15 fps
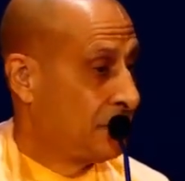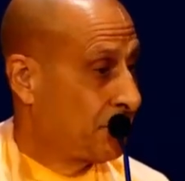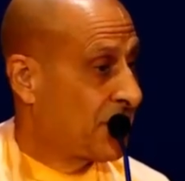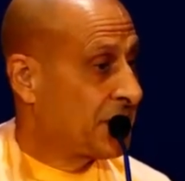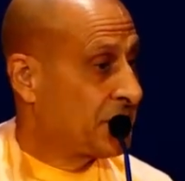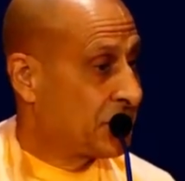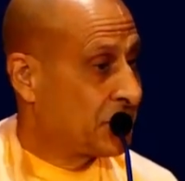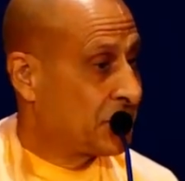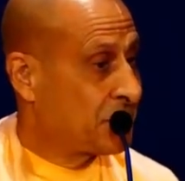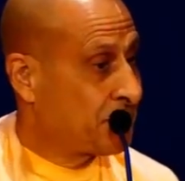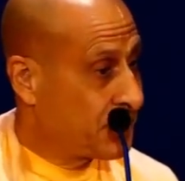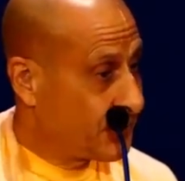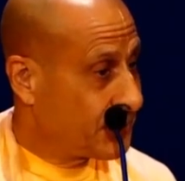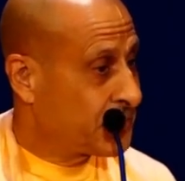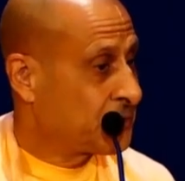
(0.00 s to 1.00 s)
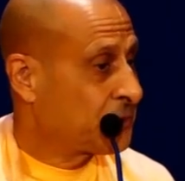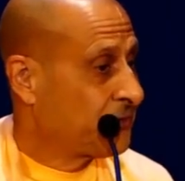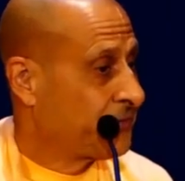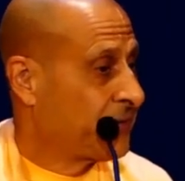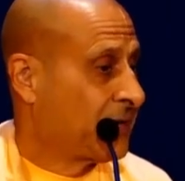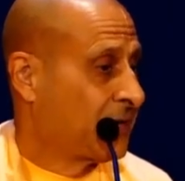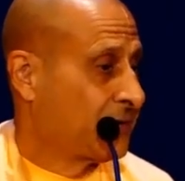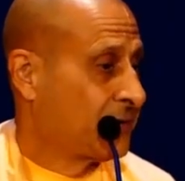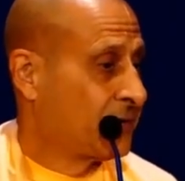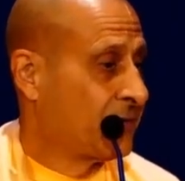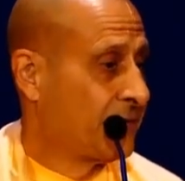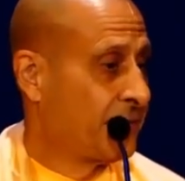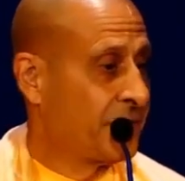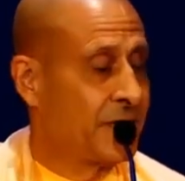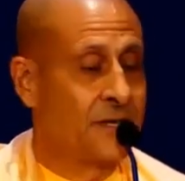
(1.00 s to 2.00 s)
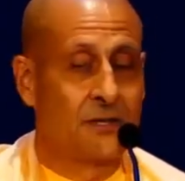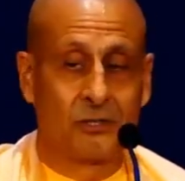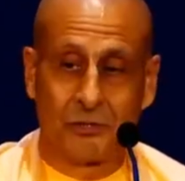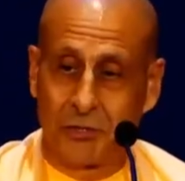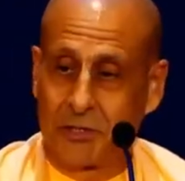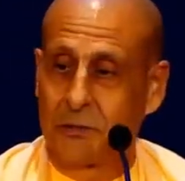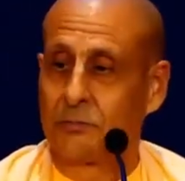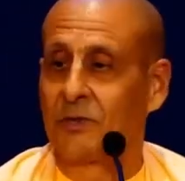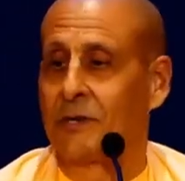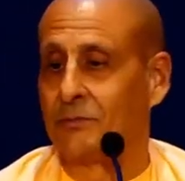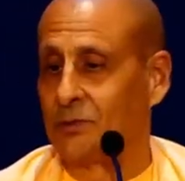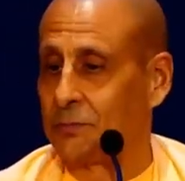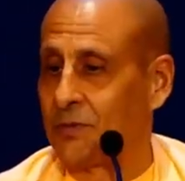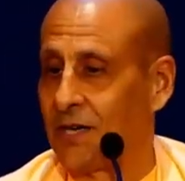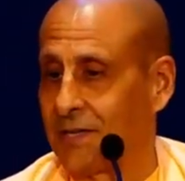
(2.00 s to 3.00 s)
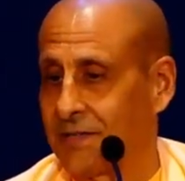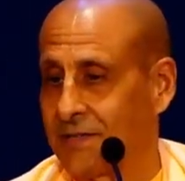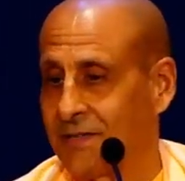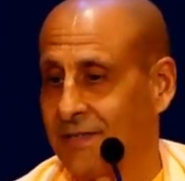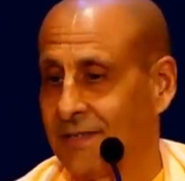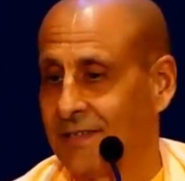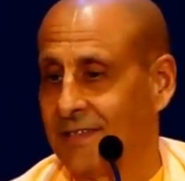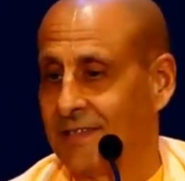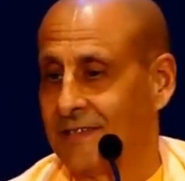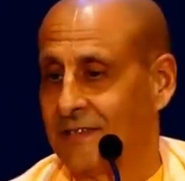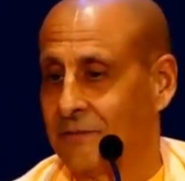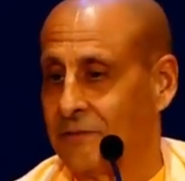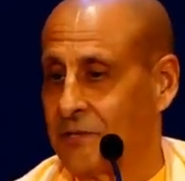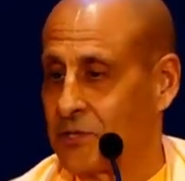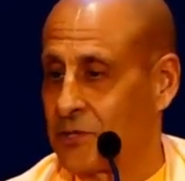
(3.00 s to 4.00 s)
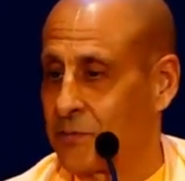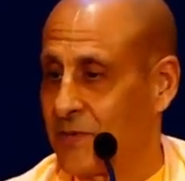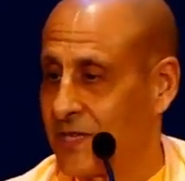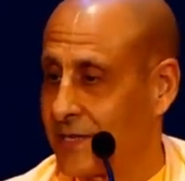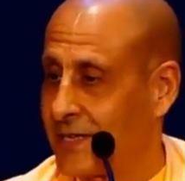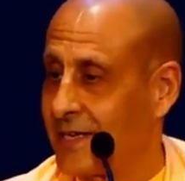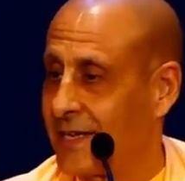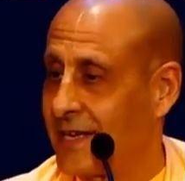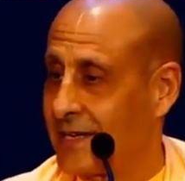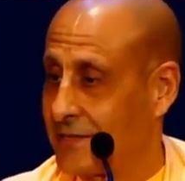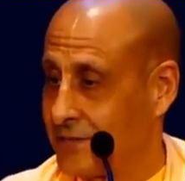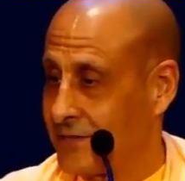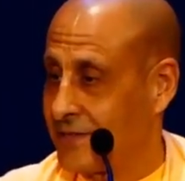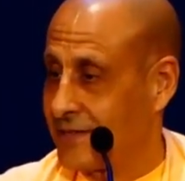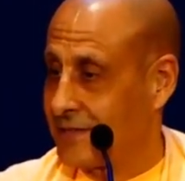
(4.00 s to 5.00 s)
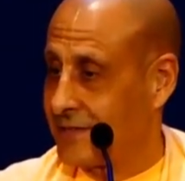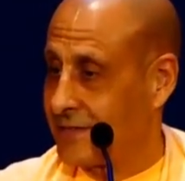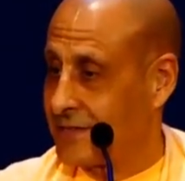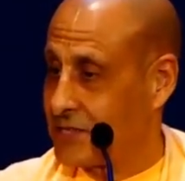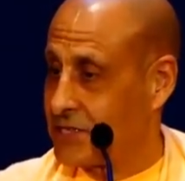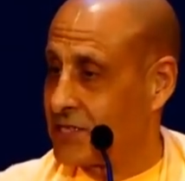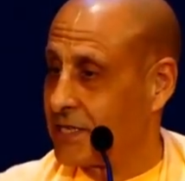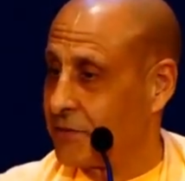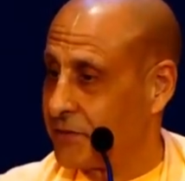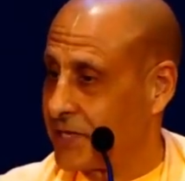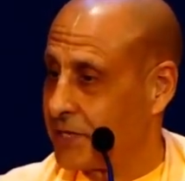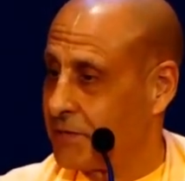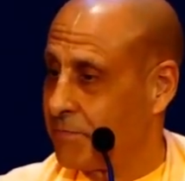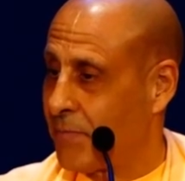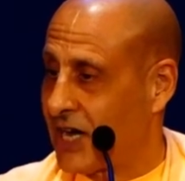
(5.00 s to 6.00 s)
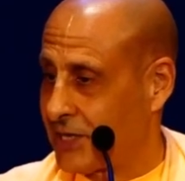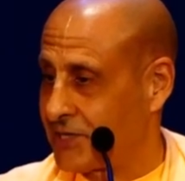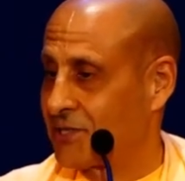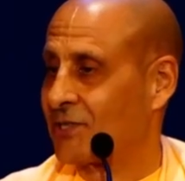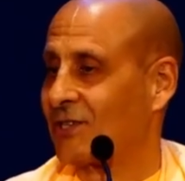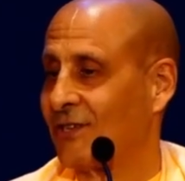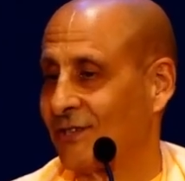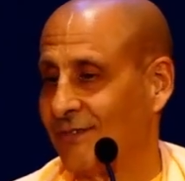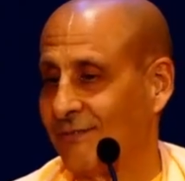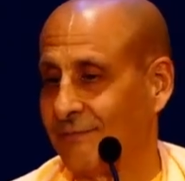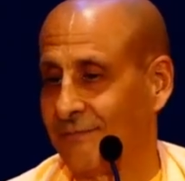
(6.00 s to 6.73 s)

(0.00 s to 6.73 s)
My spiritual father, Srila Prabhupada, was speaking at the Syrian mosque.